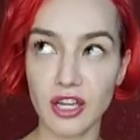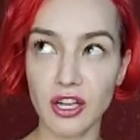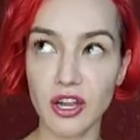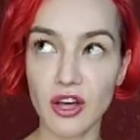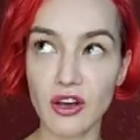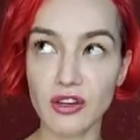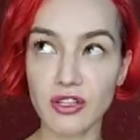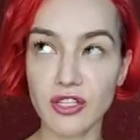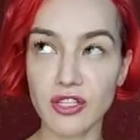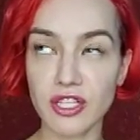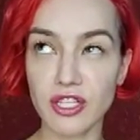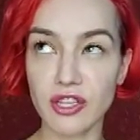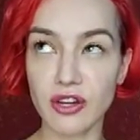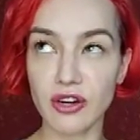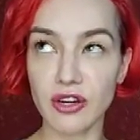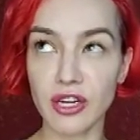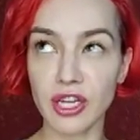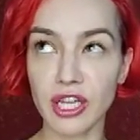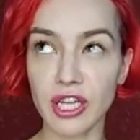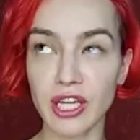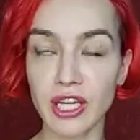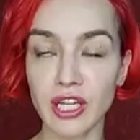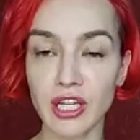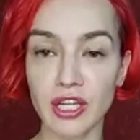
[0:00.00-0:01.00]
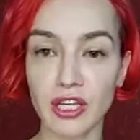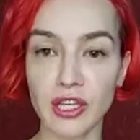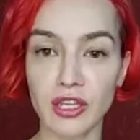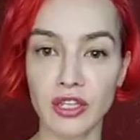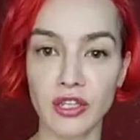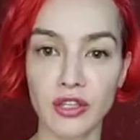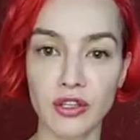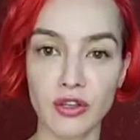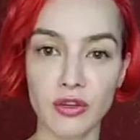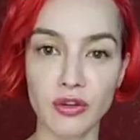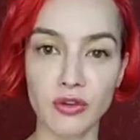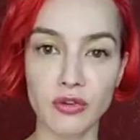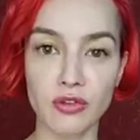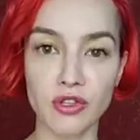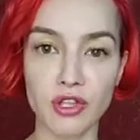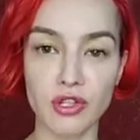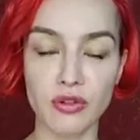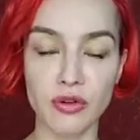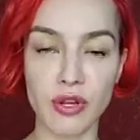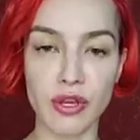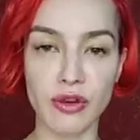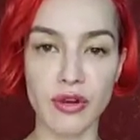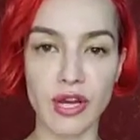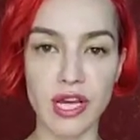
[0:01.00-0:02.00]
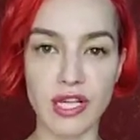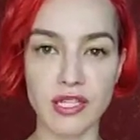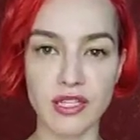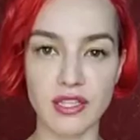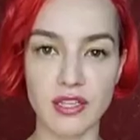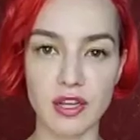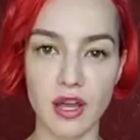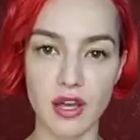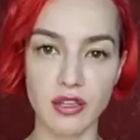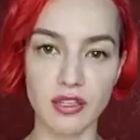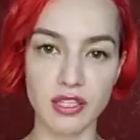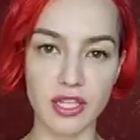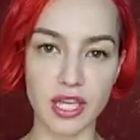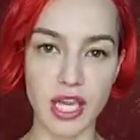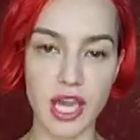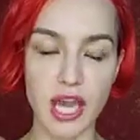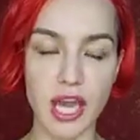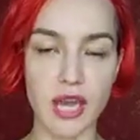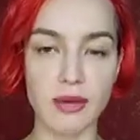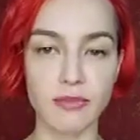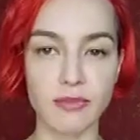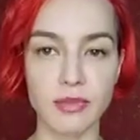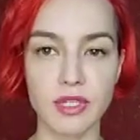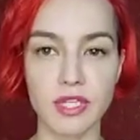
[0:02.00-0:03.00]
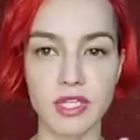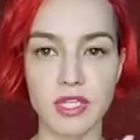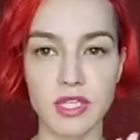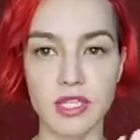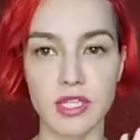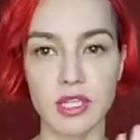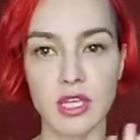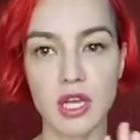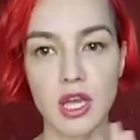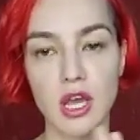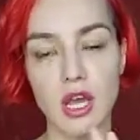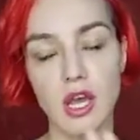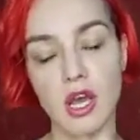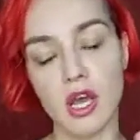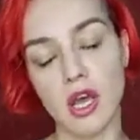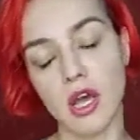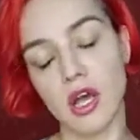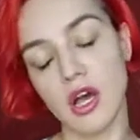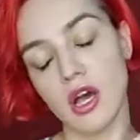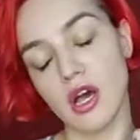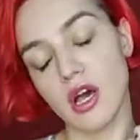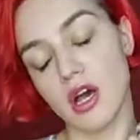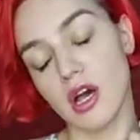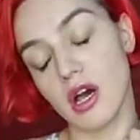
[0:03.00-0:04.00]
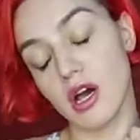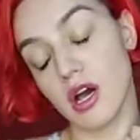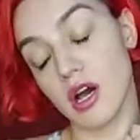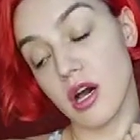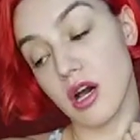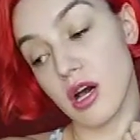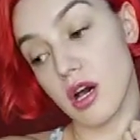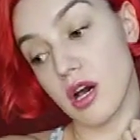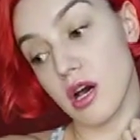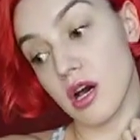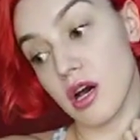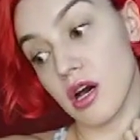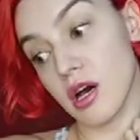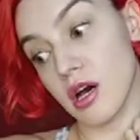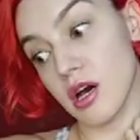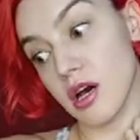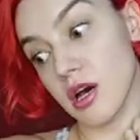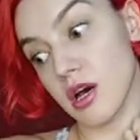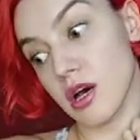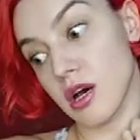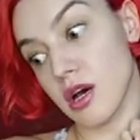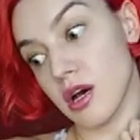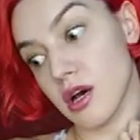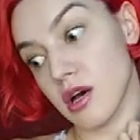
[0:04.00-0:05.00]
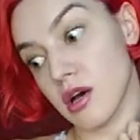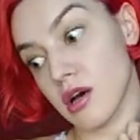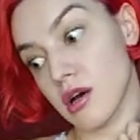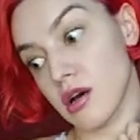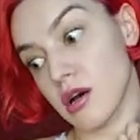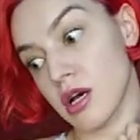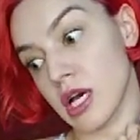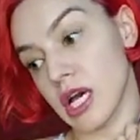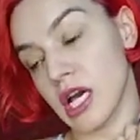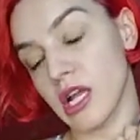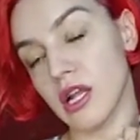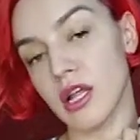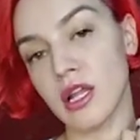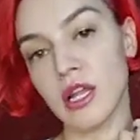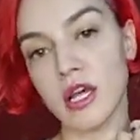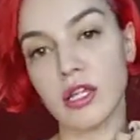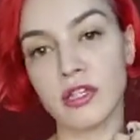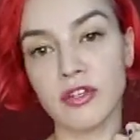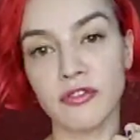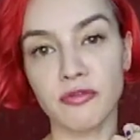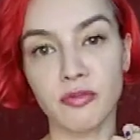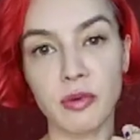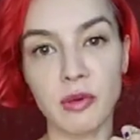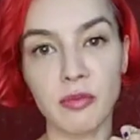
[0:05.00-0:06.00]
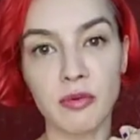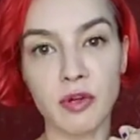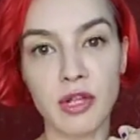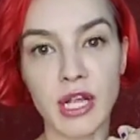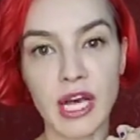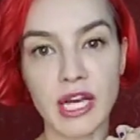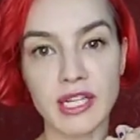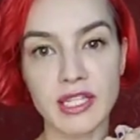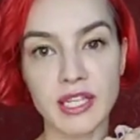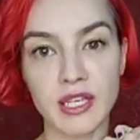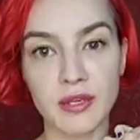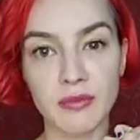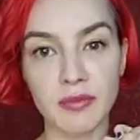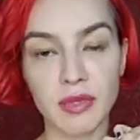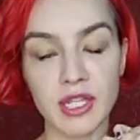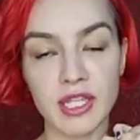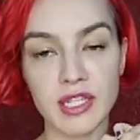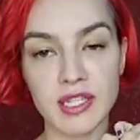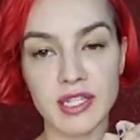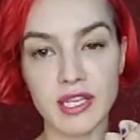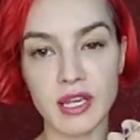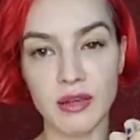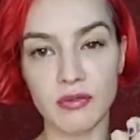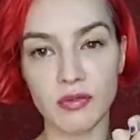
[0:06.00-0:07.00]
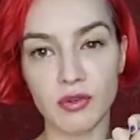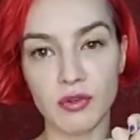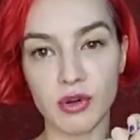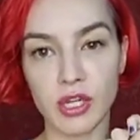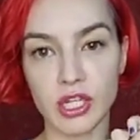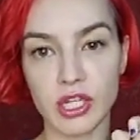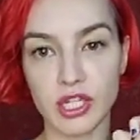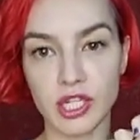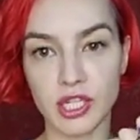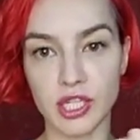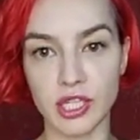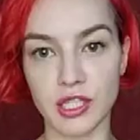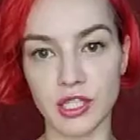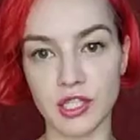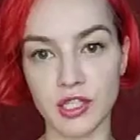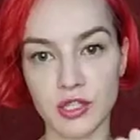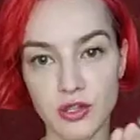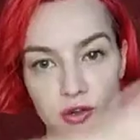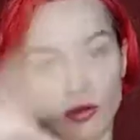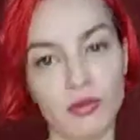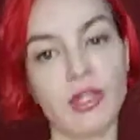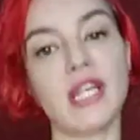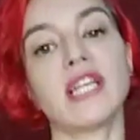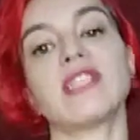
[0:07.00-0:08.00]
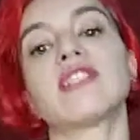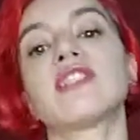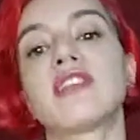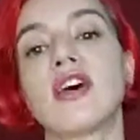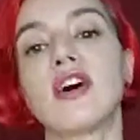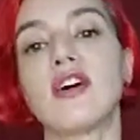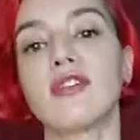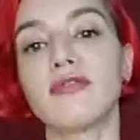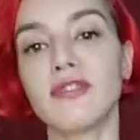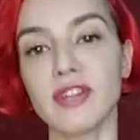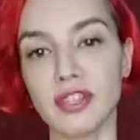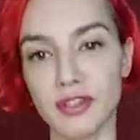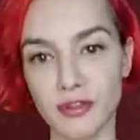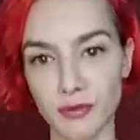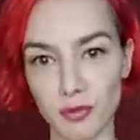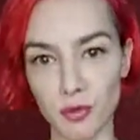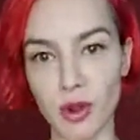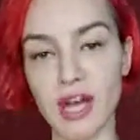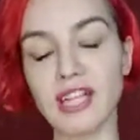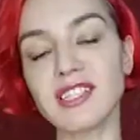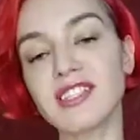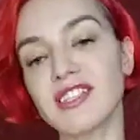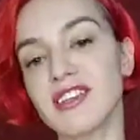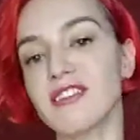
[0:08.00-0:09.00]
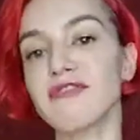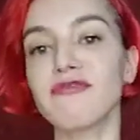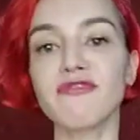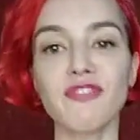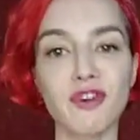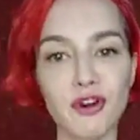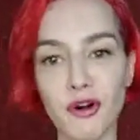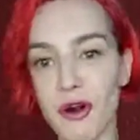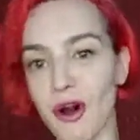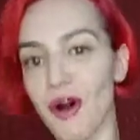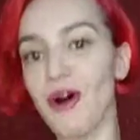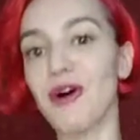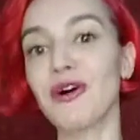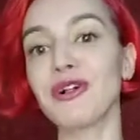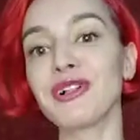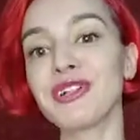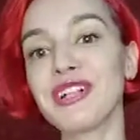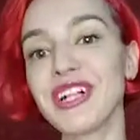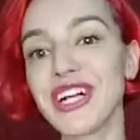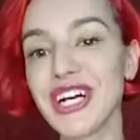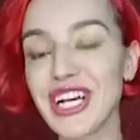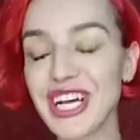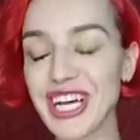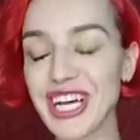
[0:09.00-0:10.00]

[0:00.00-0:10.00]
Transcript: Long story, huge requests on DMs. Had a lot of people asking me the same question, so let's solve it once and for all.